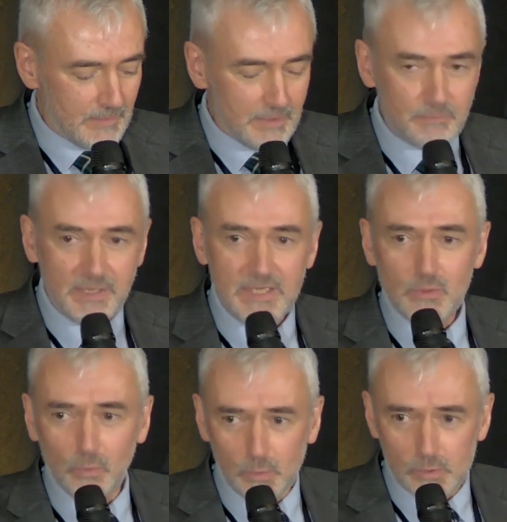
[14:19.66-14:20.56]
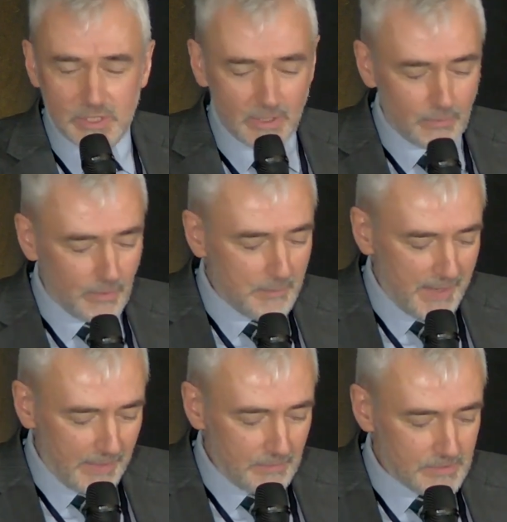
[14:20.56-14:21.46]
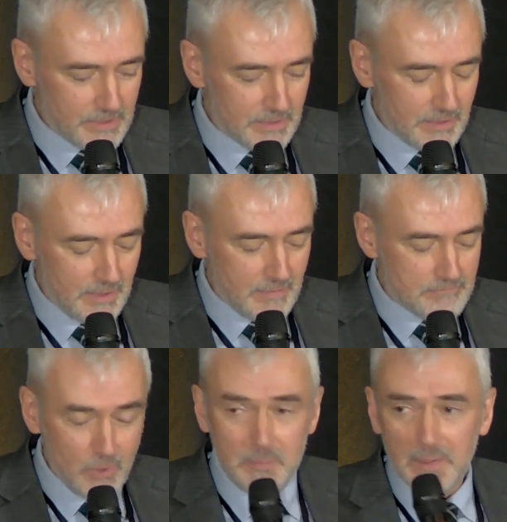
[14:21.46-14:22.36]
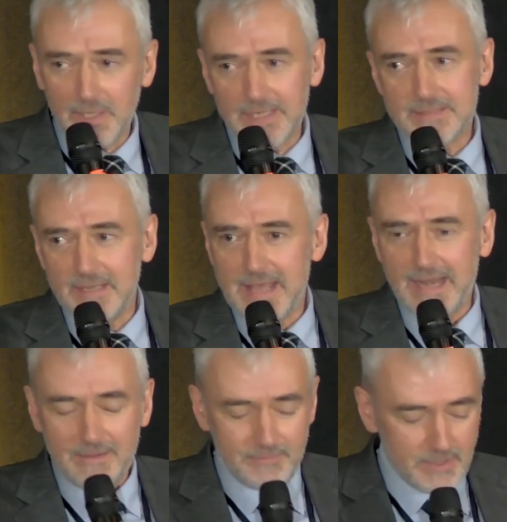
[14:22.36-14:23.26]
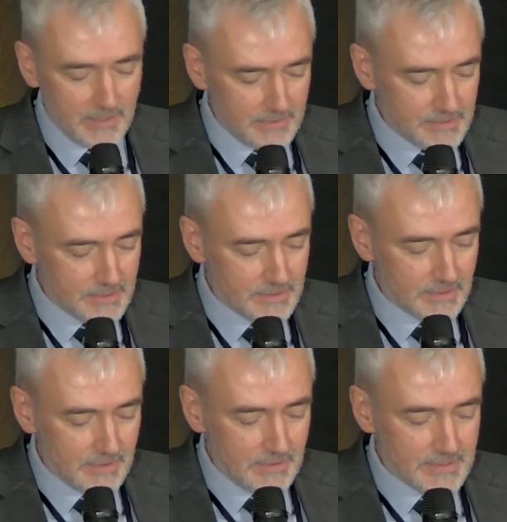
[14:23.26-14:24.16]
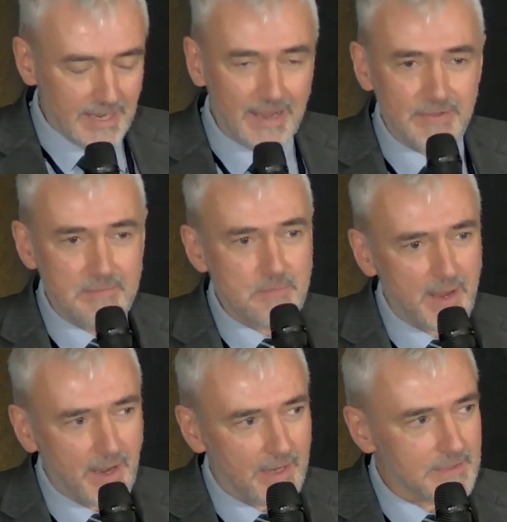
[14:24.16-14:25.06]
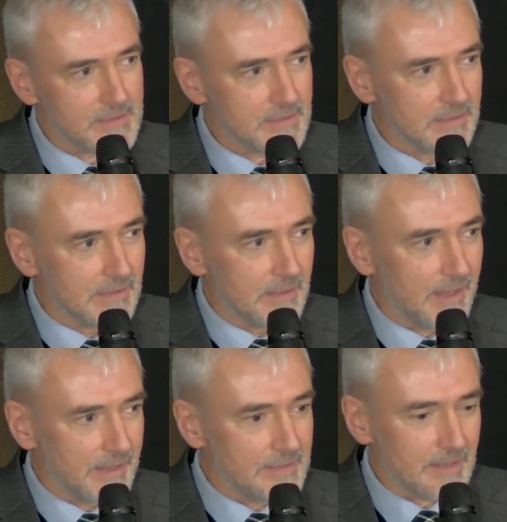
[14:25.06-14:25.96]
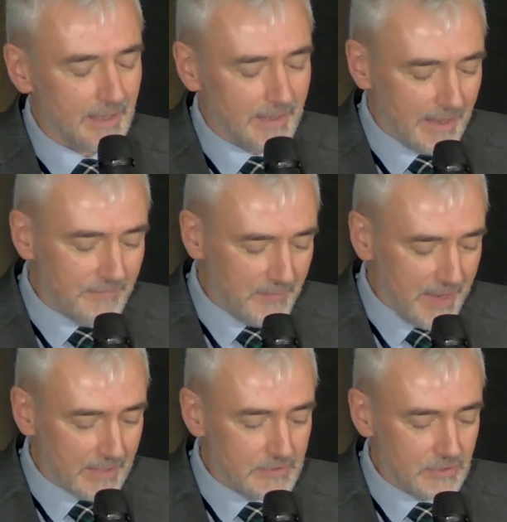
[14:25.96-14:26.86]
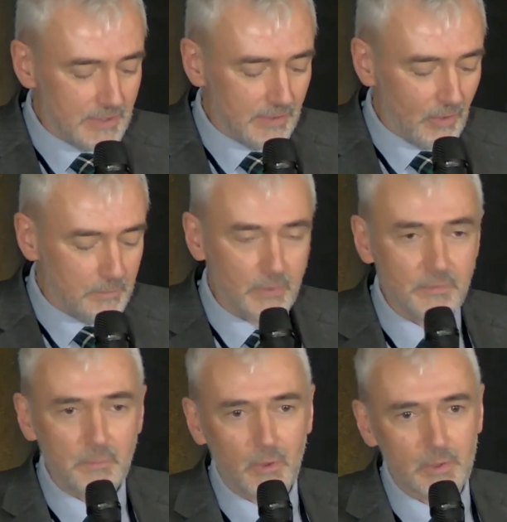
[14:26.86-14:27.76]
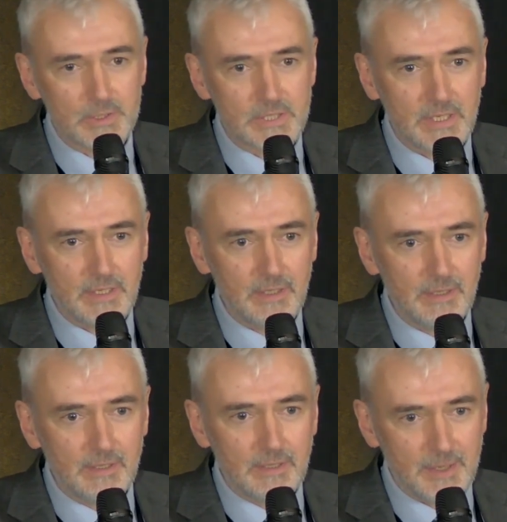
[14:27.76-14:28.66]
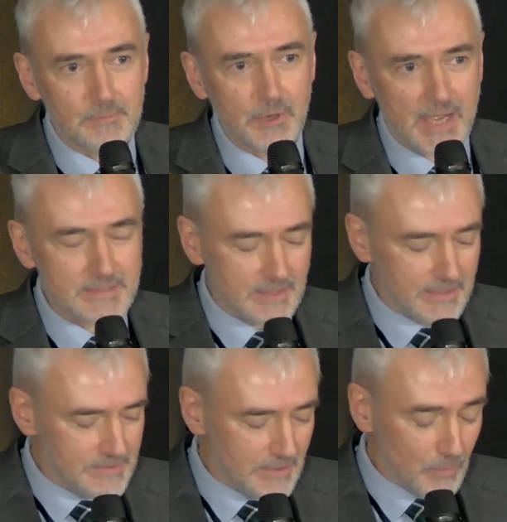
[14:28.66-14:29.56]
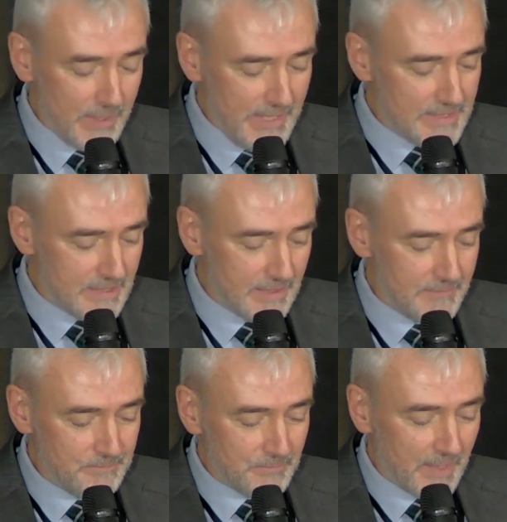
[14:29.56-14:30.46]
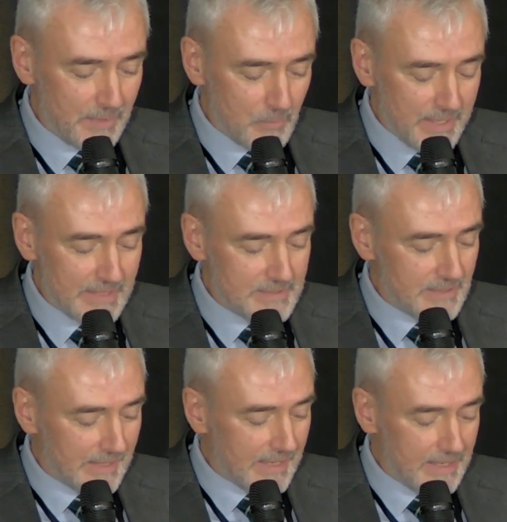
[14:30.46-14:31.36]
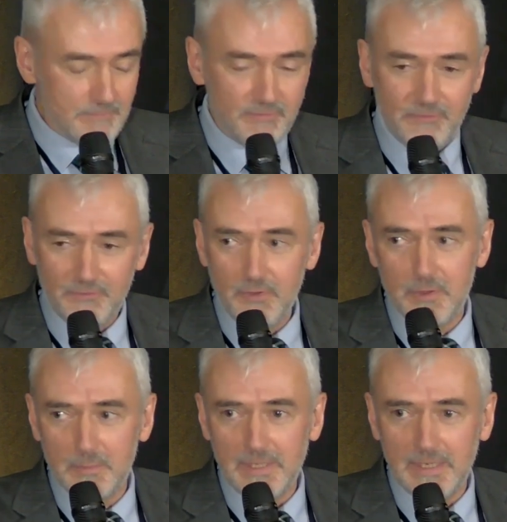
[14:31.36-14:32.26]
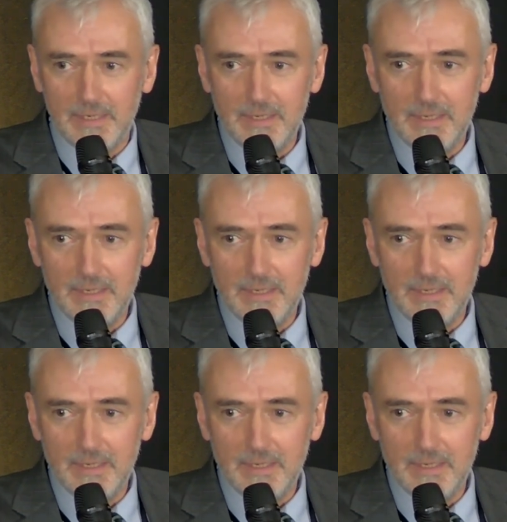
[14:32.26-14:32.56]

but it's also about mobilizing that evidence to have impact and effect on both policy and practice. And I think we need to like keep firmly